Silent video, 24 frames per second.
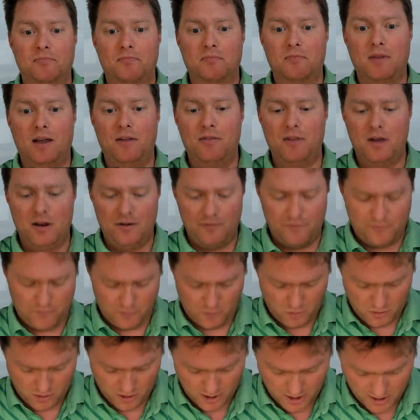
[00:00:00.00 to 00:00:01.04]
And then
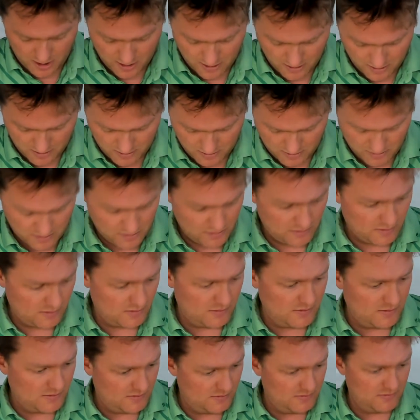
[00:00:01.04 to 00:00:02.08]
for
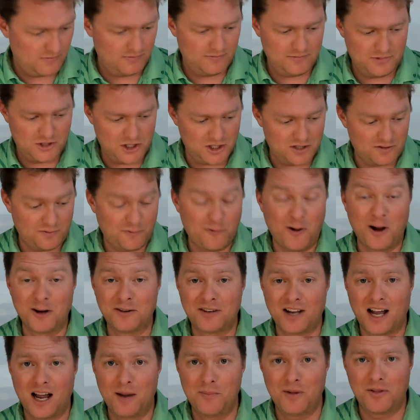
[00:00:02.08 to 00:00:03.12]
just fun
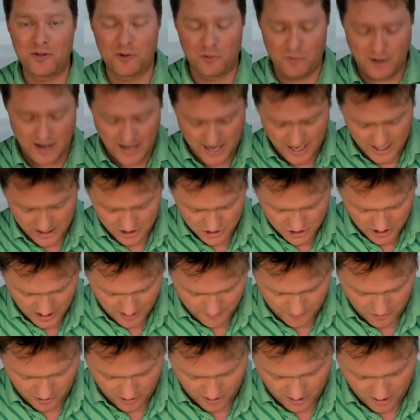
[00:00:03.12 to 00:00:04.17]
time at the range, I
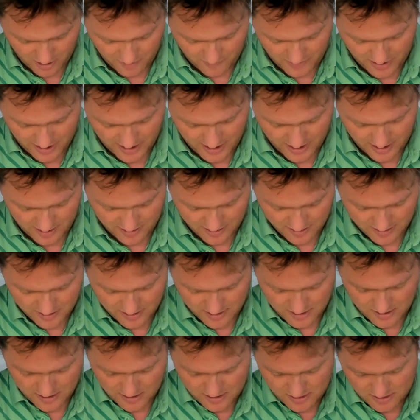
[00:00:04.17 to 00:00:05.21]
put on my
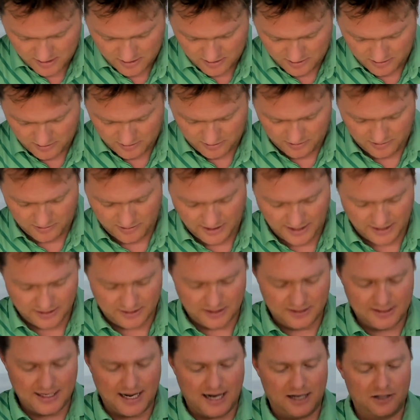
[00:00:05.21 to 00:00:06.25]

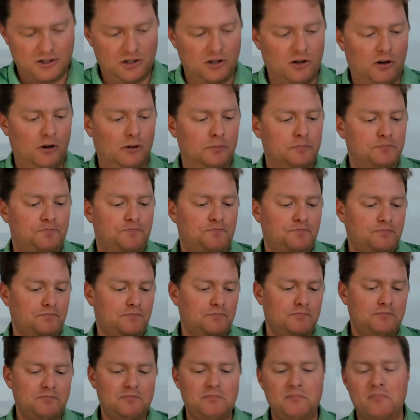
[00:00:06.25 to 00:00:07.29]
Langdon Tactical
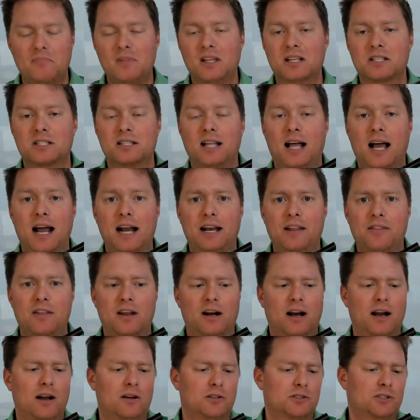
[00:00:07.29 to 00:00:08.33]
slide, and
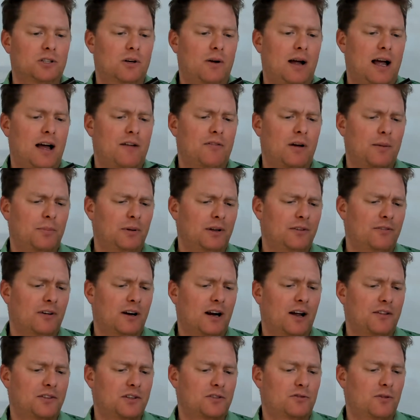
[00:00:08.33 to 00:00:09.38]
then I also have, I believe I
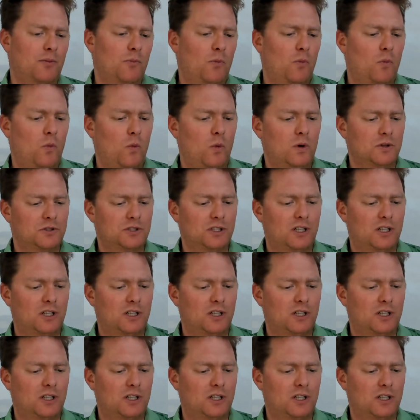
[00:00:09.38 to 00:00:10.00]
got this from Wilson